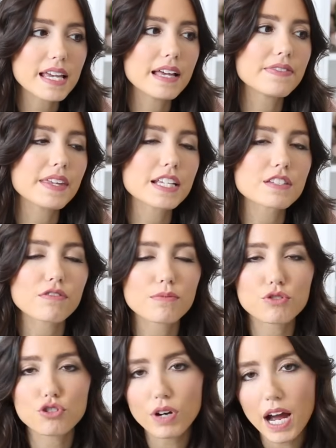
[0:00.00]
and things
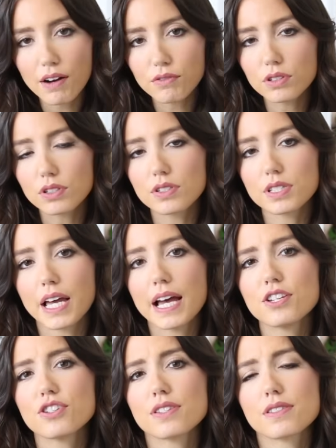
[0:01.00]
from travels
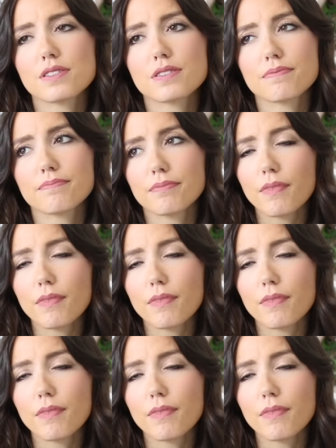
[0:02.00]
and just